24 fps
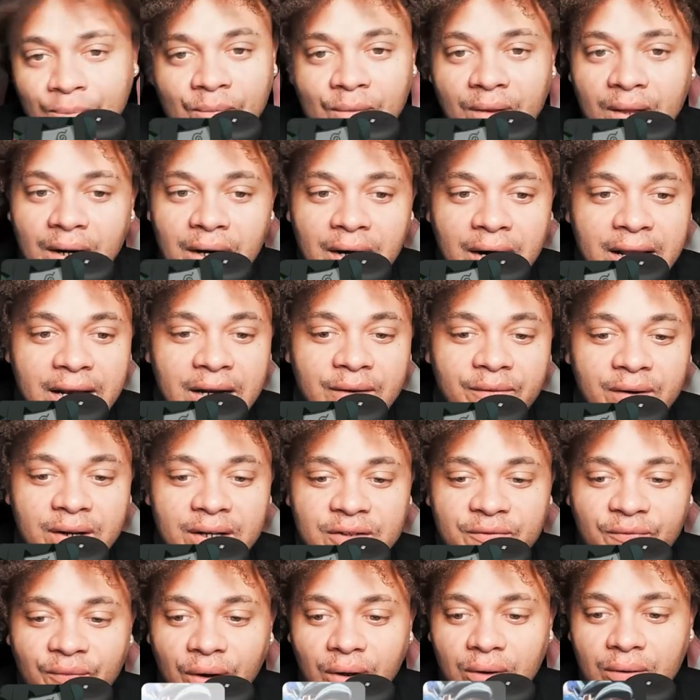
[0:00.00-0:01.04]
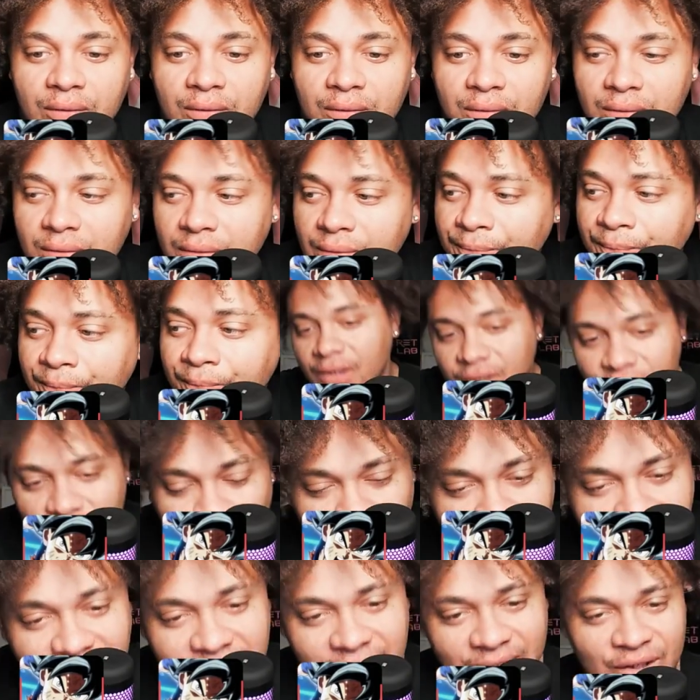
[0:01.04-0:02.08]
And it ain't even his fault. So
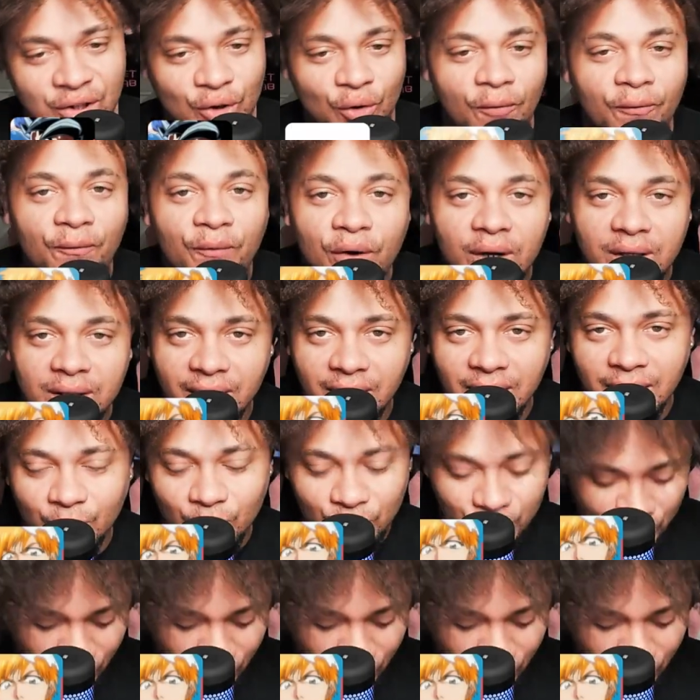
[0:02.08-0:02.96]
we got this little foot thing where